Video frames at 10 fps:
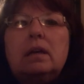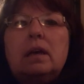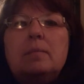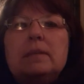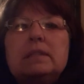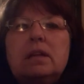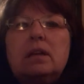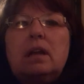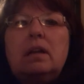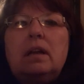I must not have
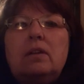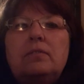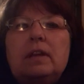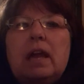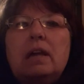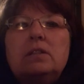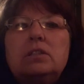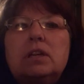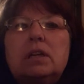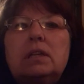got a
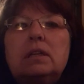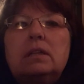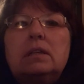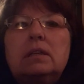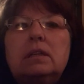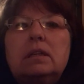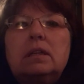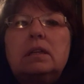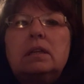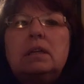notification.
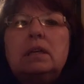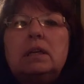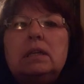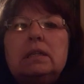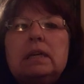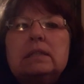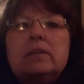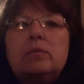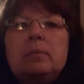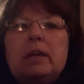Yes,
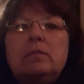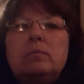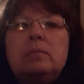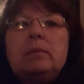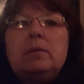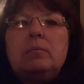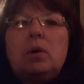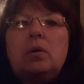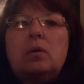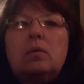everybody
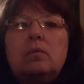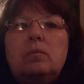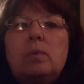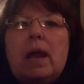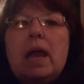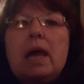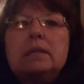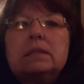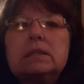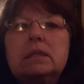remember
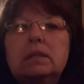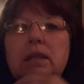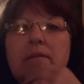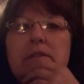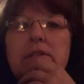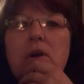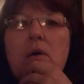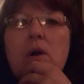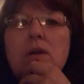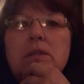Wes. Love his
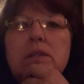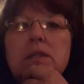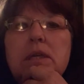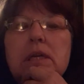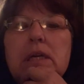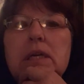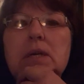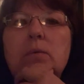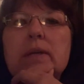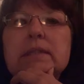heart.
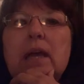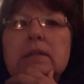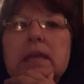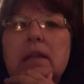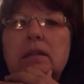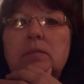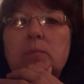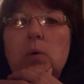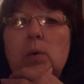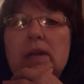Wes, how's that little
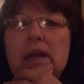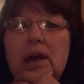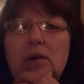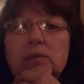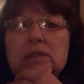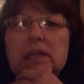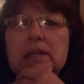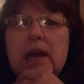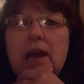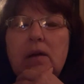boy? How old's he
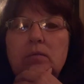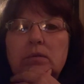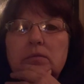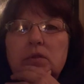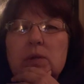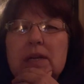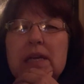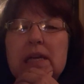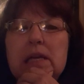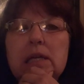now?
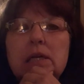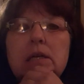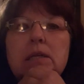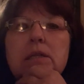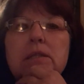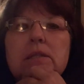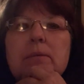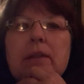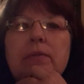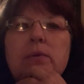3? Is he
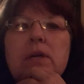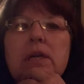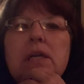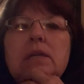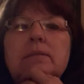about 3?